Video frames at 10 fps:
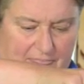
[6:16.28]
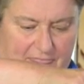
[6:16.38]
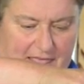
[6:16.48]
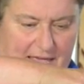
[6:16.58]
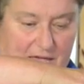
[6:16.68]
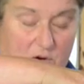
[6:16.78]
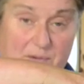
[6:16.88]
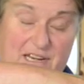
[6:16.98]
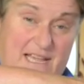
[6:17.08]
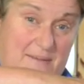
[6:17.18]
They
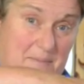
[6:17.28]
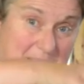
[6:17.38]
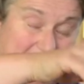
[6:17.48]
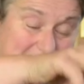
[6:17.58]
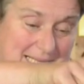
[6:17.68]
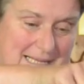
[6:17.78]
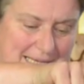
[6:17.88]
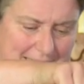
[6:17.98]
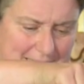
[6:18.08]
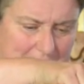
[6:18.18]
help you to keep the bars
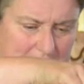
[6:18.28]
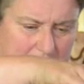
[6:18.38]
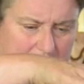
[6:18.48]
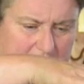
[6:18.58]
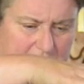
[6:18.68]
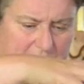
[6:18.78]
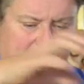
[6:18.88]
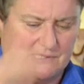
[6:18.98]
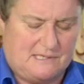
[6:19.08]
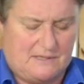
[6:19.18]
clean,
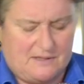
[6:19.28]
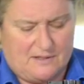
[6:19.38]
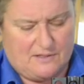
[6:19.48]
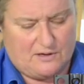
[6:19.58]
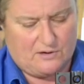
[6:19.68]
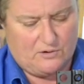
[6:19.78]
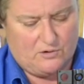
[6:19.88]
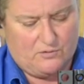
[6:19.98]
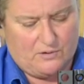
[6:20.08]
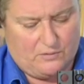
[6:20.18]
because the
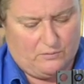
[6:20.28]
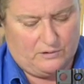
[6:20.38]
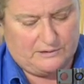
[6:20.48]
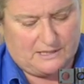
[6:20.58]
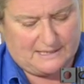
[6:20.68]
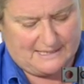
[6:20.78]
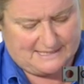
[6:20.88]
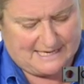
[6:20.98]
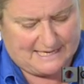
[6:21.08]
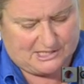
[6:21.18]
glue will not
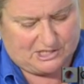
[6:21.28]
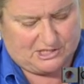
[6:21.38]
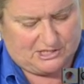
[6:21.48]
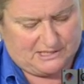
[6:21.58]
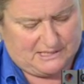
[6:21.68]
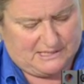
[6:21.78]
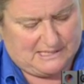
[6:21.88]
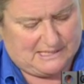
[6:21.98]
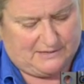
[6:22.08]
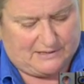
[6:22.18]
attach.
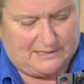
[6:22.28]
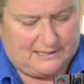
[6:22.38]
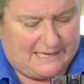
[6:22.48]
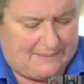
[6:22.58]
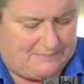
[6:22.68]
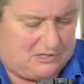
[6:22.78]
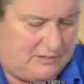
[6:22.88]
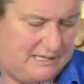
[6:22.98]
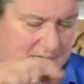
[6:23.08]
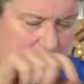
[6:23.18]
You've got a little gap
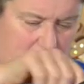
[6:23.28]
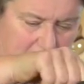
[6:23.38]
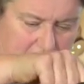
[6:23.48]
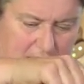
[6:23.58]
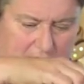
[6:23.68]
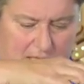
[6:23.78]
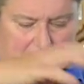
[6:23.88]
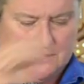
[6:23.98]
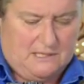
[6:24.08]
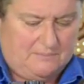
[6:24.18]
between the work
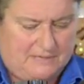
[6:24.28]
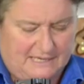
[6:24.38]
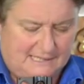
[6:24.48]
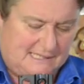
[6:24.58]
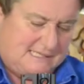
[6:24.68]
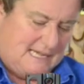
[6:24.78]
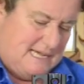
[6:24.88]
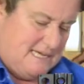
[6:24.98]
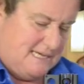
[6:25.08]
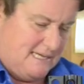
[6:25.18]
piece
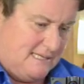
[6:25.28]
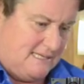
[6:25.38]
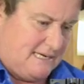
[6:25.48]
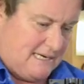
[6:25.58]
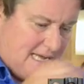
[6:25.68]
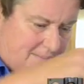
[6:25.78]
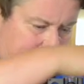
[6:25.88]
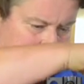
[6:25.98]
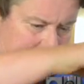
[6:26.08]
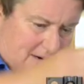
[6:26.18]
and the
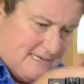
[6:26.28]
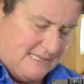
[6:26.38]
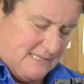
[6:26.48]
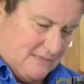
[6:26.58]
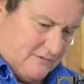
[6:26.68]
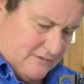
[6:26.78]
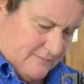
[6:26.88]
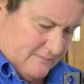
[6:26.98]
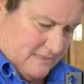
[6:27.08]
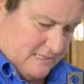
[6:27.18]
clamp bar itself.
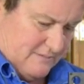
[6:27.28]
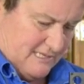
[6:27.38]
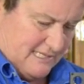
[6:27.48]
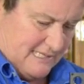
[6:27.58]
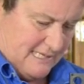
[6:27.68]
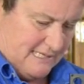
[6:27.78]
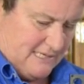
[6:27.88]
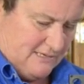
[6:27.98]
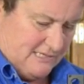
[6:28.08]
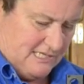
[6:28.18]
Let me just let
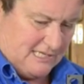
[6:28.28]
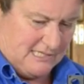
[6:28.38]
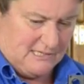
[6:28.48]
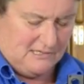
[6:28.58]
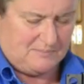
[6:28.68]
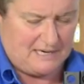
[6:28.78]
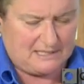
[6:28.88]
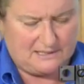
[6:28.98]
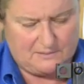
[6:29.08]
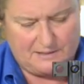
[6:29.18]
those adjust those
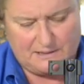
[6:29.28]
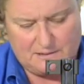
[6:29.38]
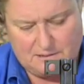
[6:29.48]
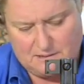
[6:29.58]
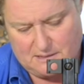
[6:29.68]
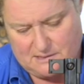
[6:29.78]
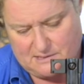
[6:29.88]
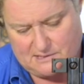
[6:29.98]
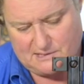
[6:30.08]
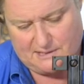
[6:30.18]
back a little bit
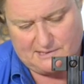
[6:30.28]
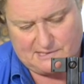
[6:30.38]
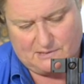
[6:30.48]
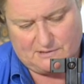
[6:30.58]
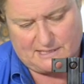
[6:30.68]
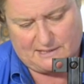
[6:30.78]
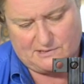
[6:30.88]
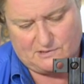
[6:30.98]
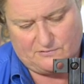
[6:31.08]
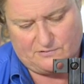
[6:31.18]
so you can see what they
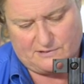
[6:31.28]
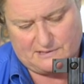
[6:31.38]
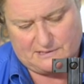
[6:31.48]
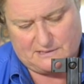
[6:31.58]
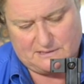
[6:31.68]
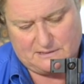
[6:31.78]
can do for us.